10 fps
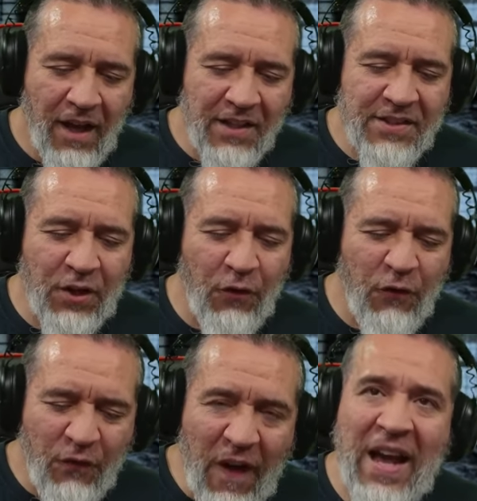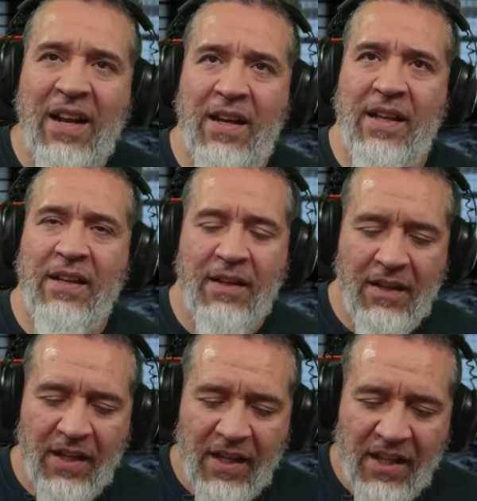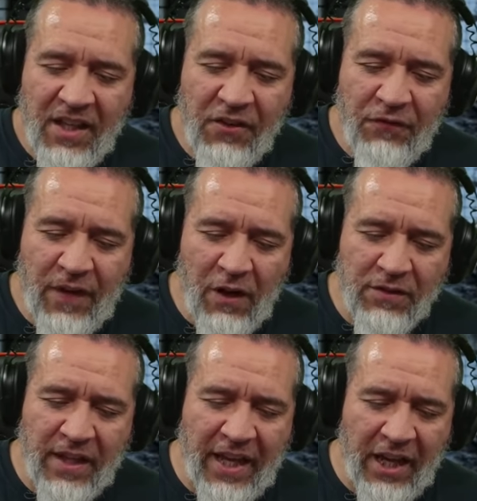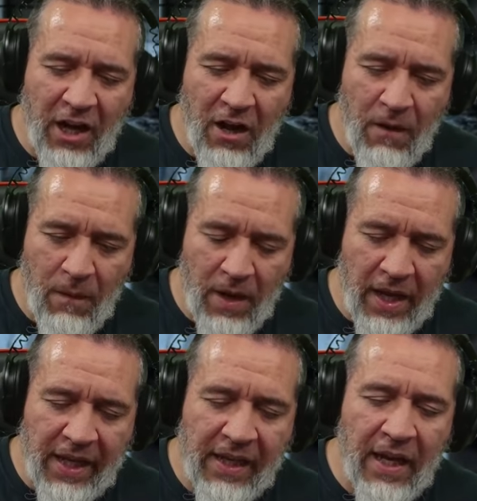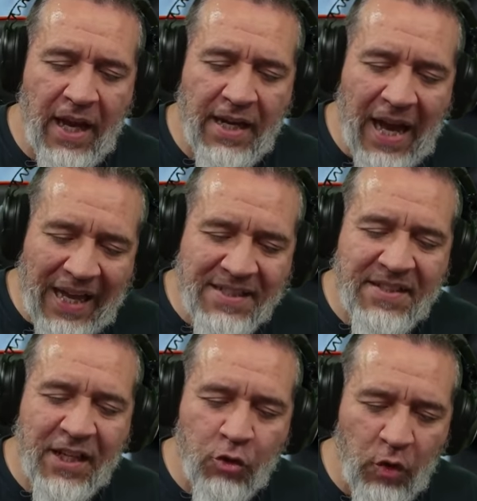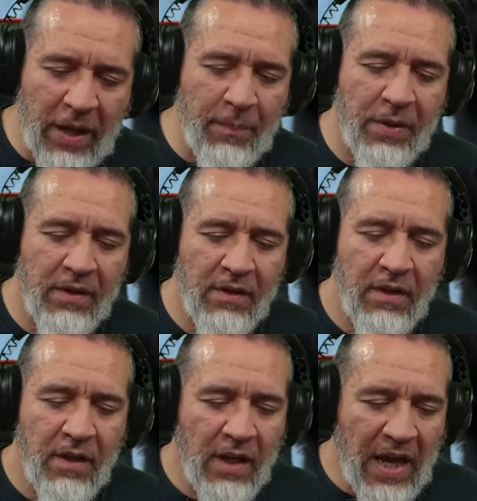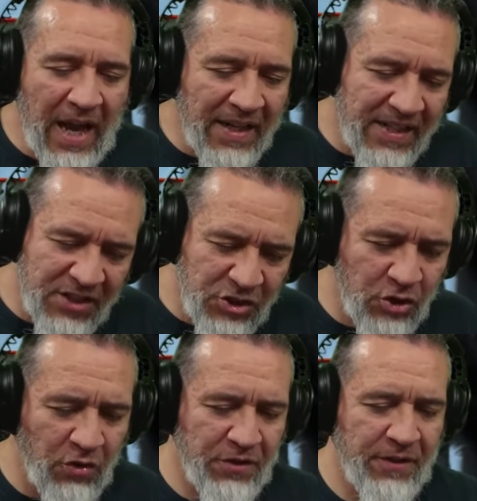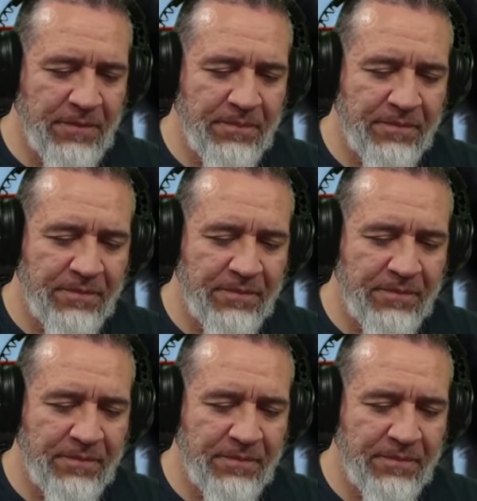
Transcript: Until finally, he felt an icy grip on his shoulder.